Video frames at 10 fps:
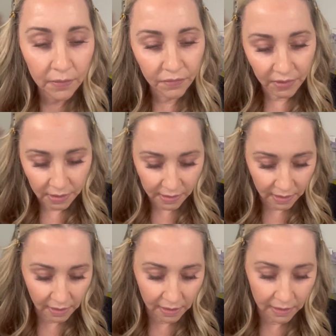This
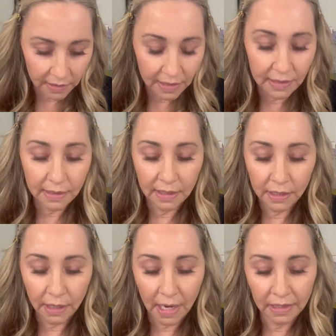is
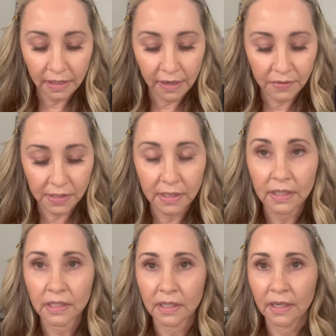cedar. I love
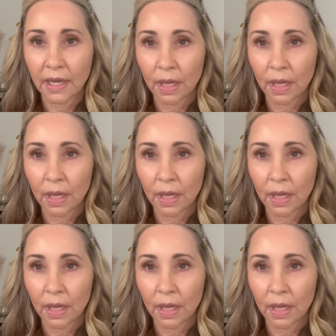cedar